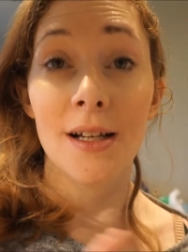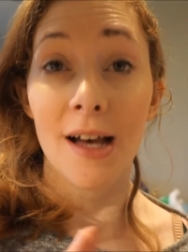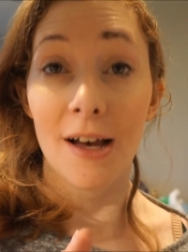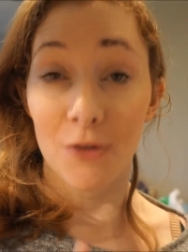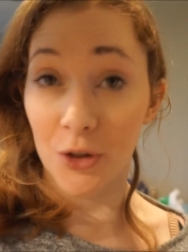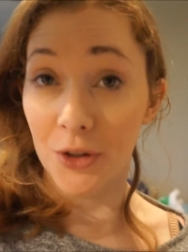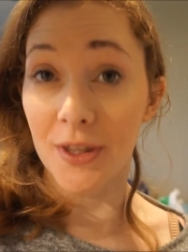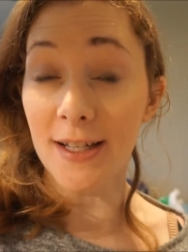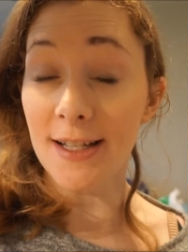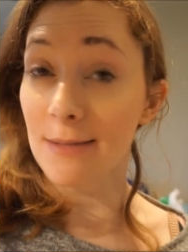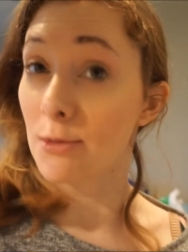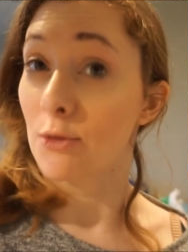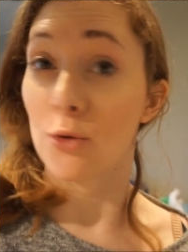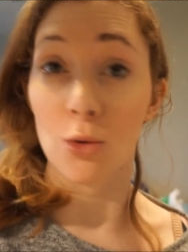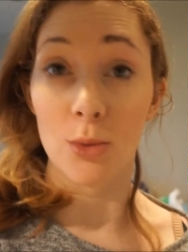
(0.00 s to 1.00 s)
A few things
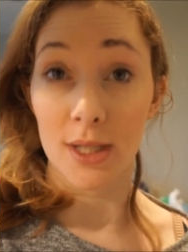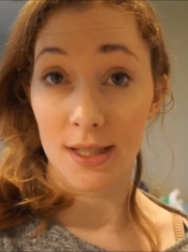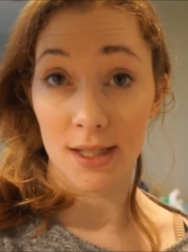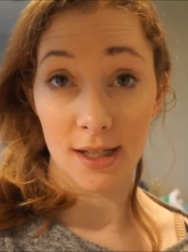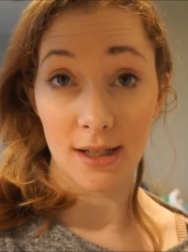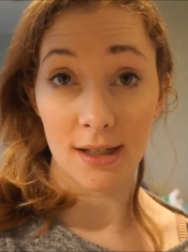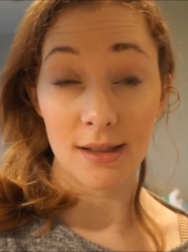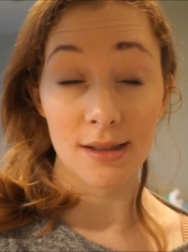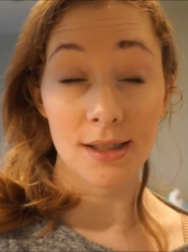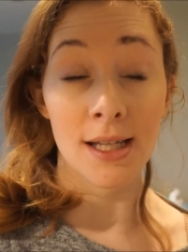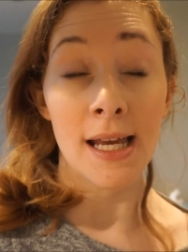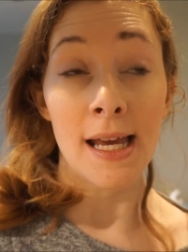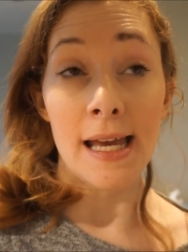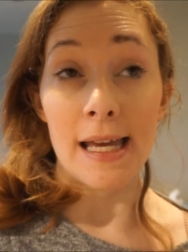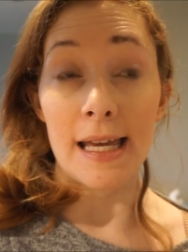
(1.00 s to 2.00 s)
before we start.
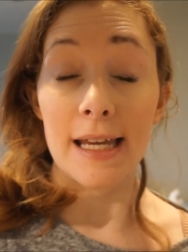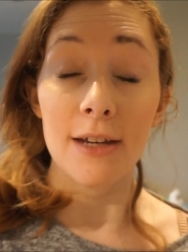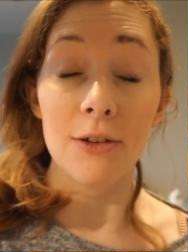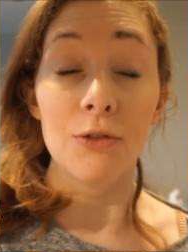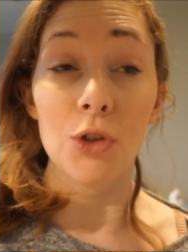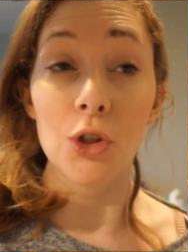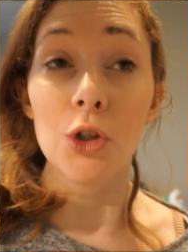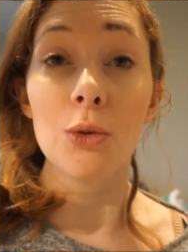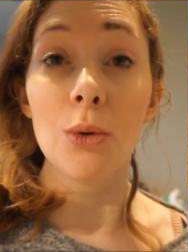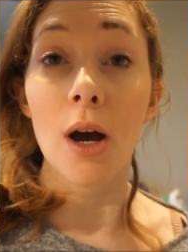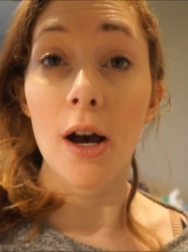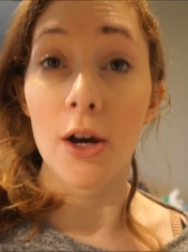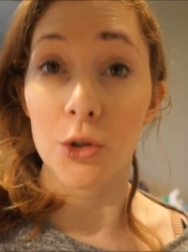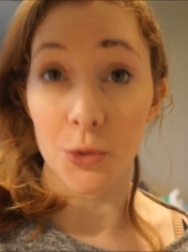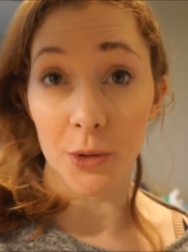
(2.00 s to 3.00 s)
If you
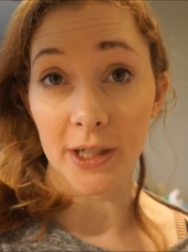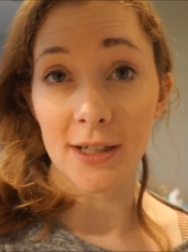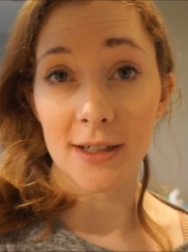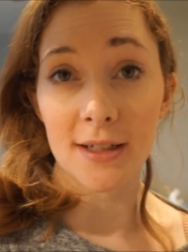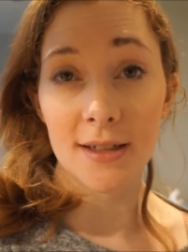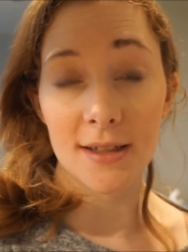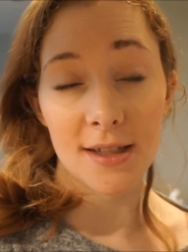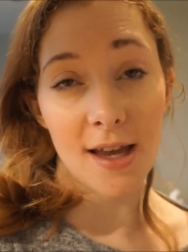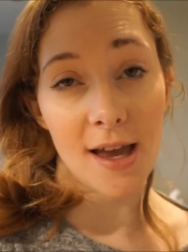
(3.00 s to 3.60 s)
are triggered